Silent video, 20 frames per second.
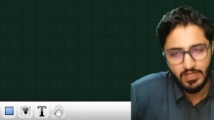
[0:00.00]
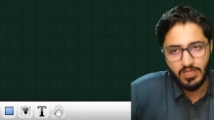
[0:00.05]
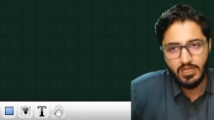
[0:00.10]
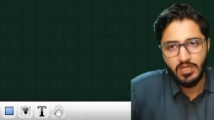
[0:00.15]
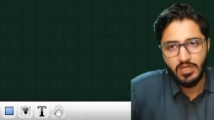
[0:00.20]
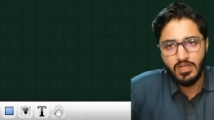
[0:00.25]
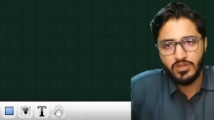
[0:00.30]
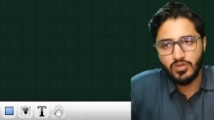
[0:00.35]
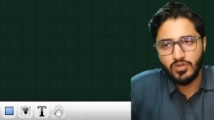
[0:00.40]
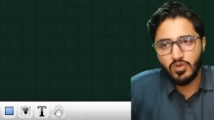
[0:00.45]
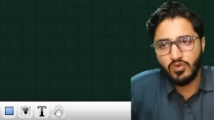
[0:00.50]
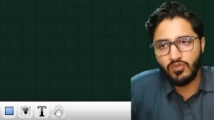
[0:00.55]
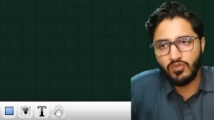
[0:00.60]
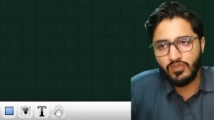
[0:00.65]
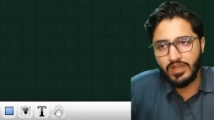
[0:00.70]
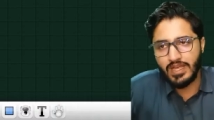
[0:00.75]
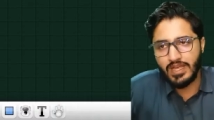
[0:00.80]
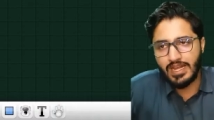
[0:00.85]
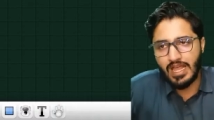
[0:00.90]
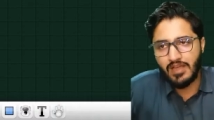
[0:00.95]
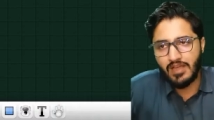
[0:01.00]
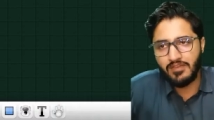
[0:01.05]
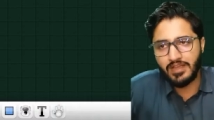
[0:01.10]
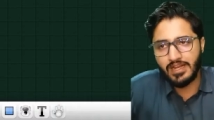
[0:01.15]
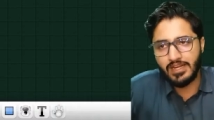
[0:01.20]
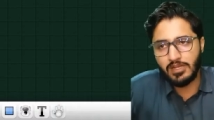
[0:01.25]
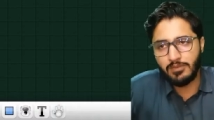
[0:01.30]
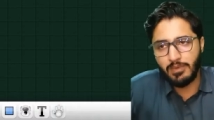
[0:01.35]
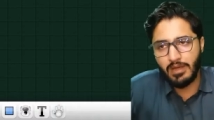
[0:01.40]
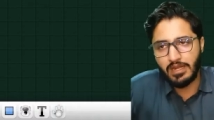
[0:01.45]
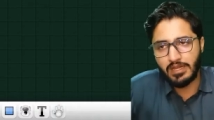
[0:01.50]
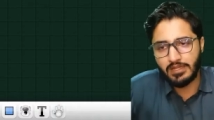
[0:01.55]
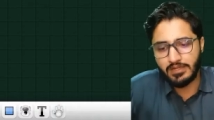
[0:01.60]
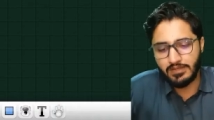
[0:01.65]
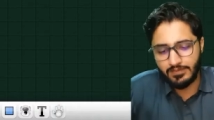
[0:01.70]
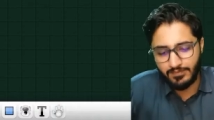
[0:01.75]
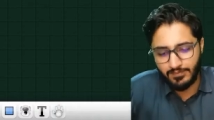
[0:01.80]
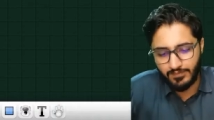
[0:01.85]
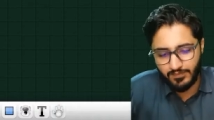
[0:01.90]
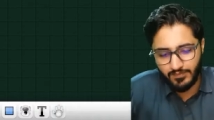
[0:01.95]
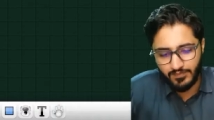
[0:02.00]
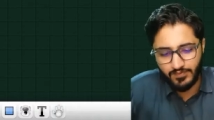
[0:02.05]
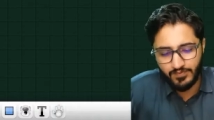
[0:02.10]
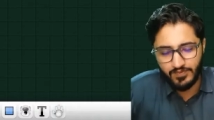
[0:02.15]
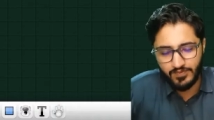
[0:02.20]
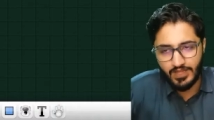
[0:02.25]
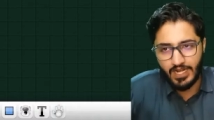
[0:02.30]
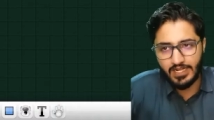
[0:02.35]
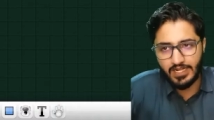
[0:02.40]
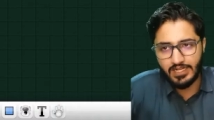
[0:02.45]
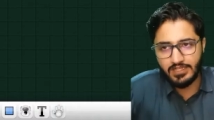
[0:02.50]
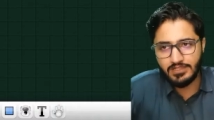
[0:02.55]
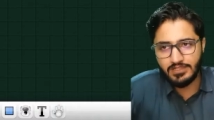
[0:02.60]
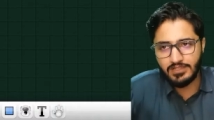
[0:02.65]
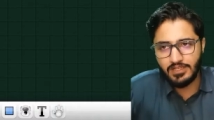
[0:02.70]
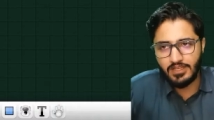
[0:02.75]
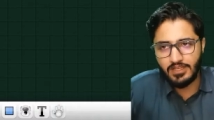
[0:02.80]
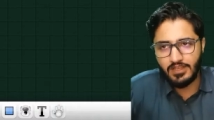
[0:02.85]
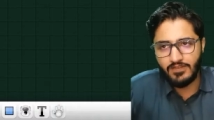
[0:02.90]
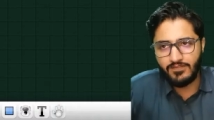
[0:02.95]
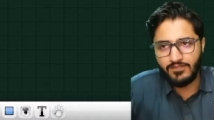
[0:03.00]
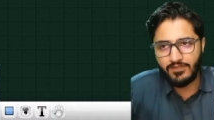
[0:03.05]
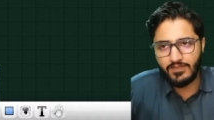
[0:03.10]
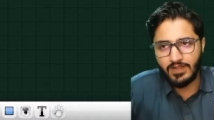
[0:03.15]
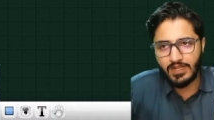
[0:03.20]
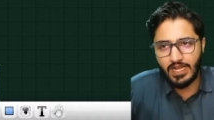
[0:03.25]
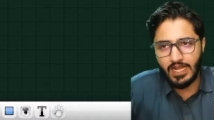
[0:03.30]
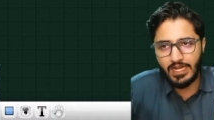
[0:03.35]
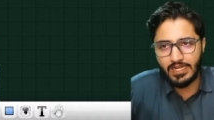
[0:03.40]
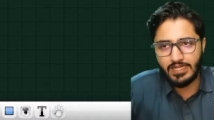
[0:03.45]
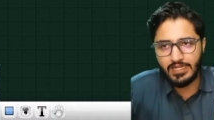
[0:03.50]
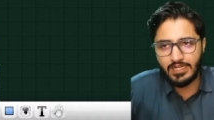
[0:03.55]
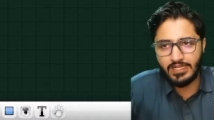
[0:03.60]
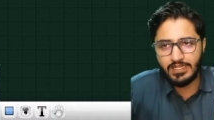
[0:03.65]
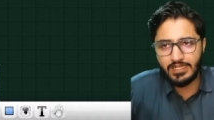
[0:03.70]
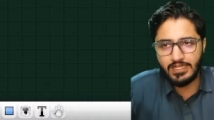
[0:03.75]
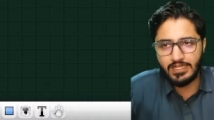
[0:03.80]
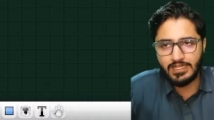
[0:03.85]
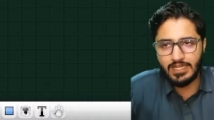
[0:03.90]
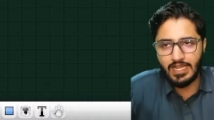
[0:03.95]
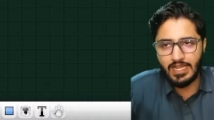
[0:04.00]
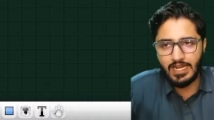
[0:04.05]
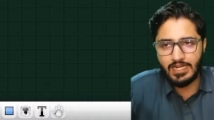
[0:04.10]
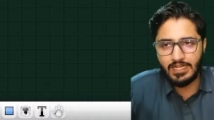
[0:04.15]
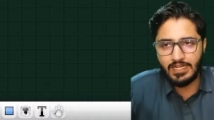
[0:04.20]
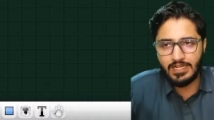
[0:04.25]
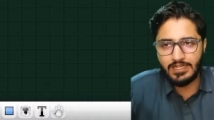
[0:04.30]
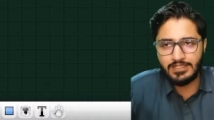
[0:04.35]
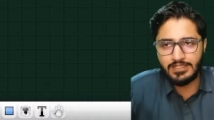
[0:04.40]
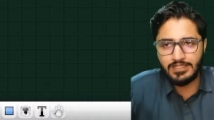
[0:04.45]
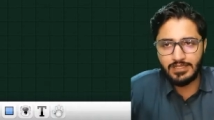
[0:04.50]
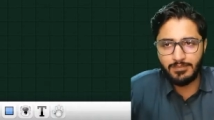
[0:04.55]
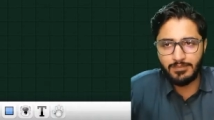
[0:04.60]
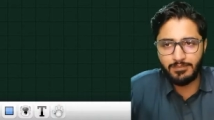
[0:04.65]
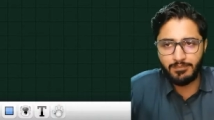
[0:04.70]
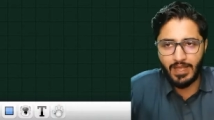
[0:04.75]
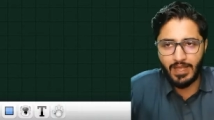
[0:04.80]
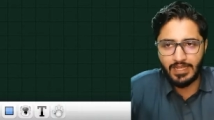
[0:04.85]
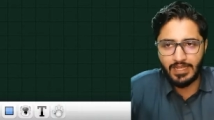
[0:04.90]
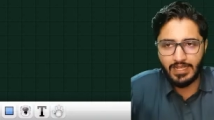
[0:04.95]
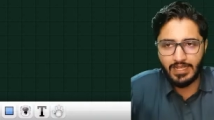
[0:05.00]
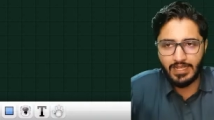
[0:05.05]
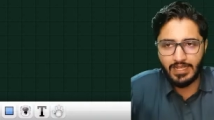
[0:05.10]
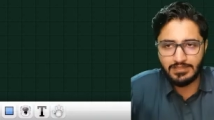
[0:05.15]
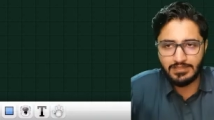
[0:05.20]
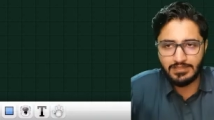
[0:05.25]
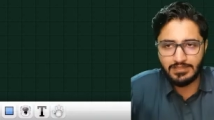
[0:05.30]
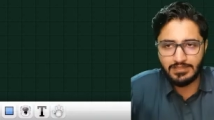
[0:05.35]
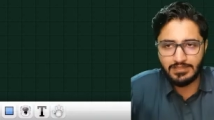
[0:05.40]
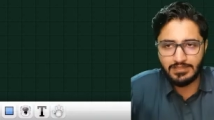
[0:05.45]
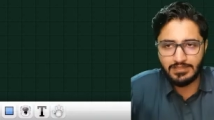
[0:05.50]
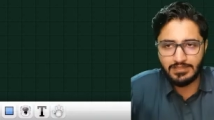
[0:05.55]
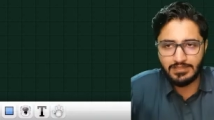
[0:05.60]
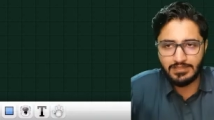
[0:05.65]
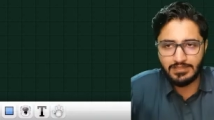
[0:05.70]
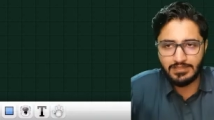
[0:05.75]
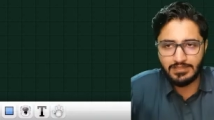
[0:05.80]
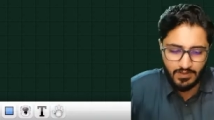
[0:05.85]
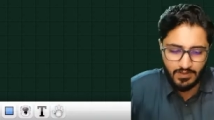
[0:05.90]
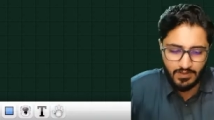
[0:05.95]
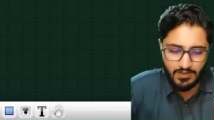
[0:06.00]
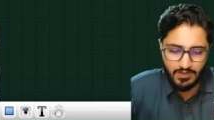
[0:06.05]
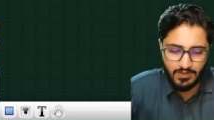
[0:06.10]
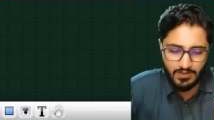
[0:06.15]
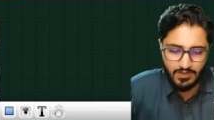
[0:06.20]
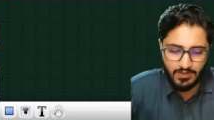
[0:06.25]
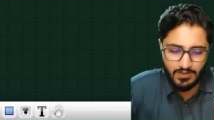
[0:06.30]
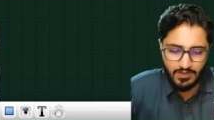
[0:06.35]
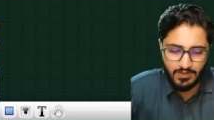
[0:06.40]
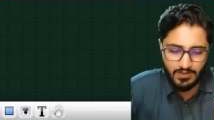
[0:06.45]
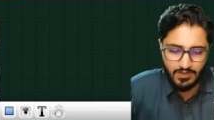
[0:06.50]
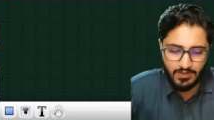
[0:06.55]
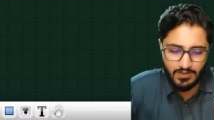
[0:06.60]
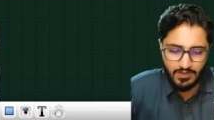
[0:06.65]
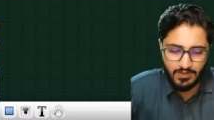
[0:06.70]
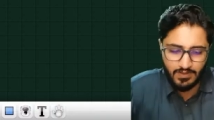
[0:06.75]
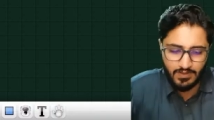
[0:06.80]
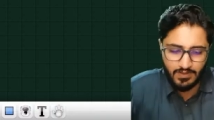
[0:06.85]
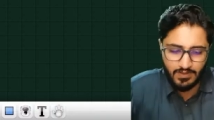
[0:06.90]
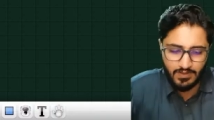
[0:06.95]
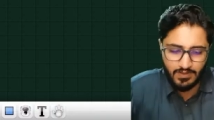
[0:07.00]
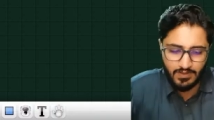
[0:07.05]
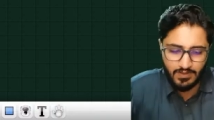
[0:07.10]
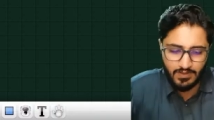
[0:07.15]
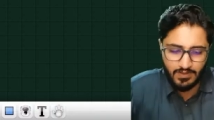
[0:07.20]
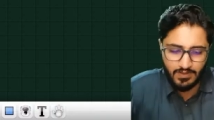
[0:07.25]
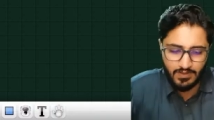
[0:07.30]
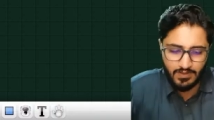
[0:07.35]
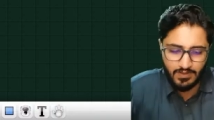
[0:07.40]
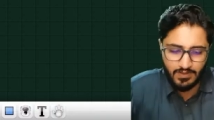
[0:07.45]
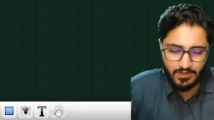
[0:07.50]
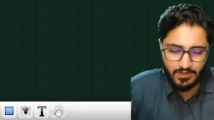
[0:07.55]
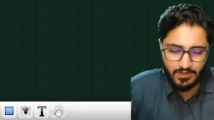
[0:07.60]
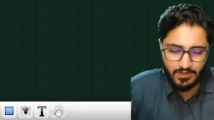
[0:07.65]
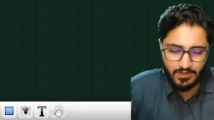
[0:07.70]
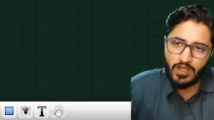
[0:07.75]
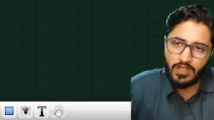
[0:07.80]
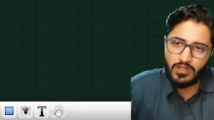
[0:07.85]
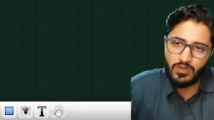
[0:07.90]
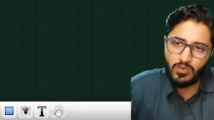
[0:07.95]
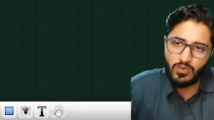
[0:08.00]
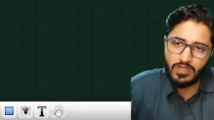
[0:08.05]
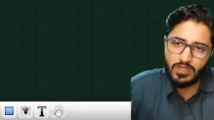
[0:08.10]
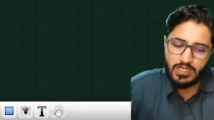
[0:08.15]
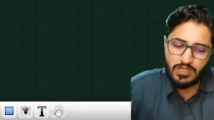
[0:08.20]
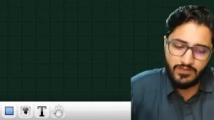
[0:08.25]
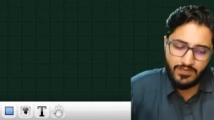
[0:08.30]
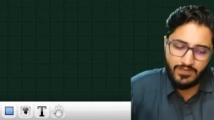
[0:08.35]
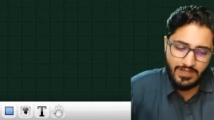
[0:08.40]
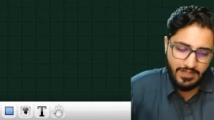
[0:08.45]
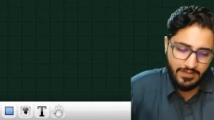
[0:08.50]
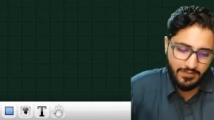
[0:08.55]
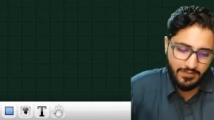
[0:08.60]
so we are having a numerical. That is, if kinetic energy max of any electron is 5 eV,